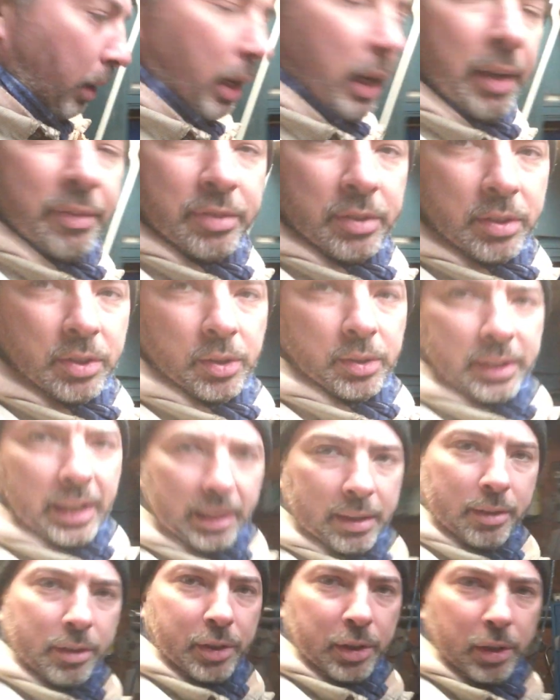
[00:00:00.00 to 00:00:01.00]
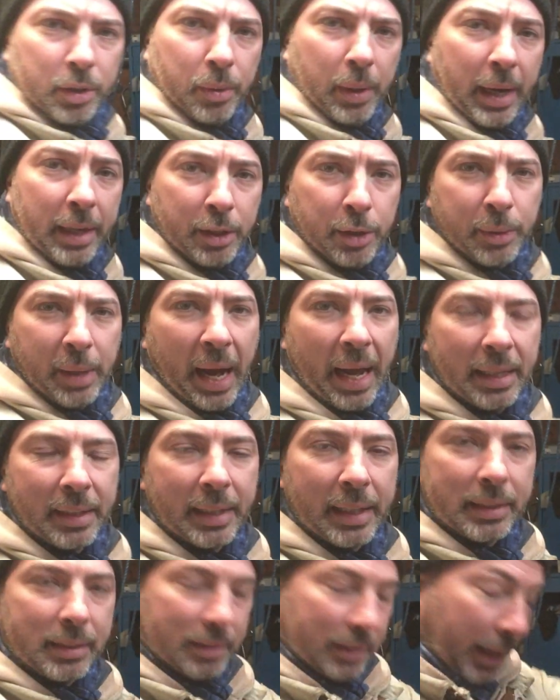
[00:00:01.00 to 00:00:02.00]
I'll have to sort that out too. And you can
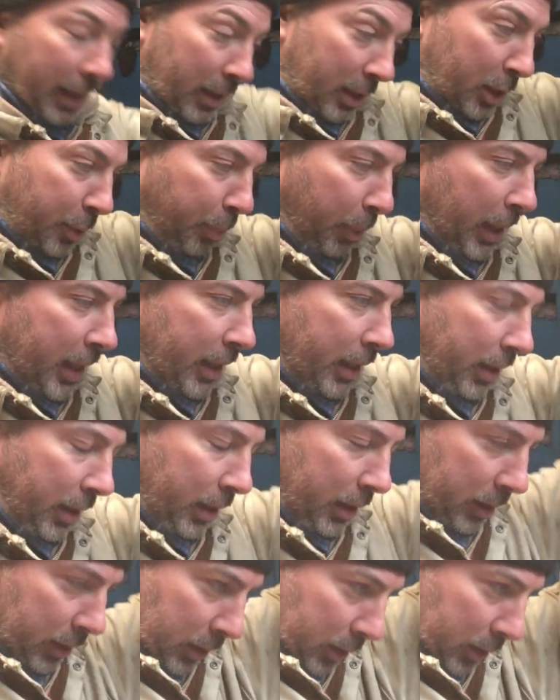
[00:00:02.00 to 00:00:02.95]
get stainless brake